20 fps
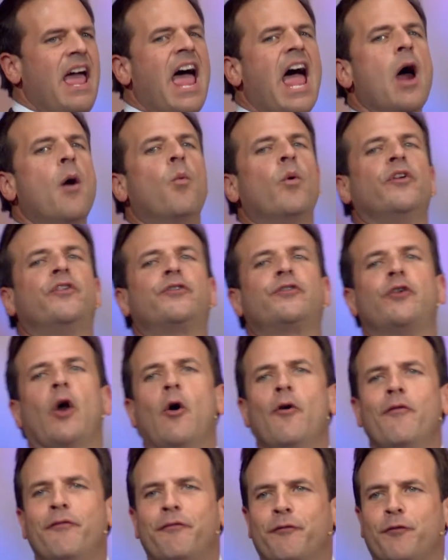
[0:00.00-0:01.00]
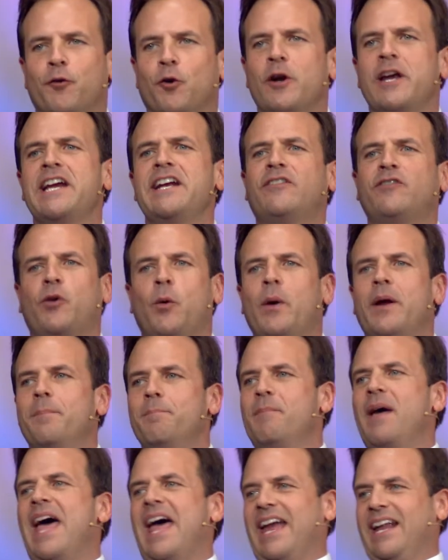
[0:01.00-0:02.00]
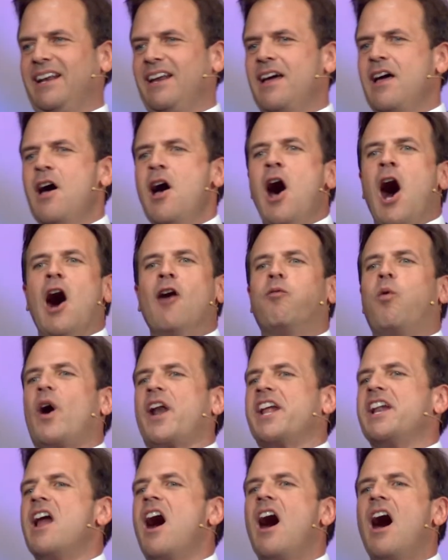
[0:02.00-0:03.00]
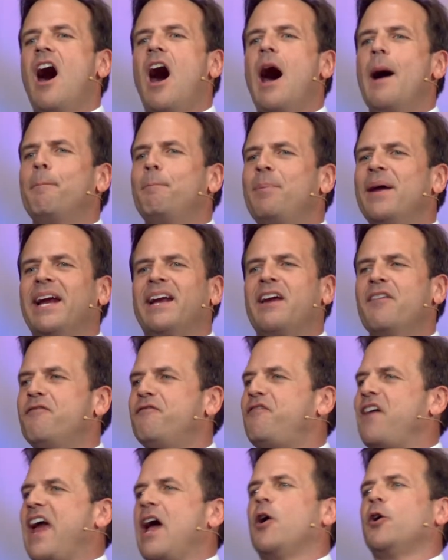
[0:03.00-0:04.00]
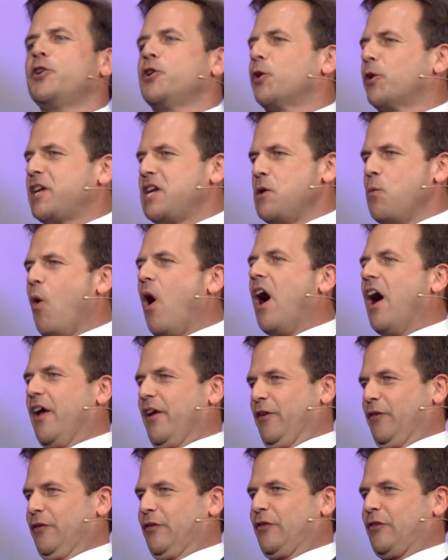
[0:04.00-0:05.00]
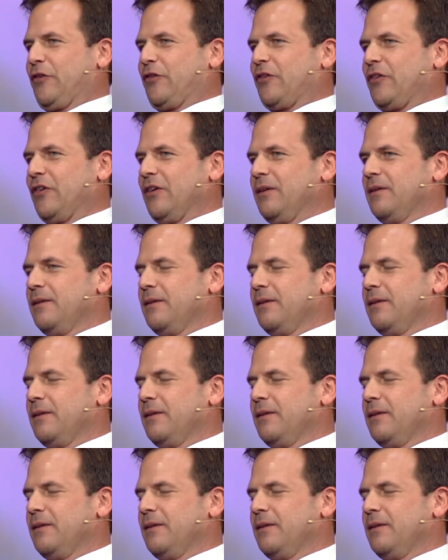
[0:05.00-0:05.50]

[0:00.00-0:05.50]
and was so free to admit of what an epic failure he was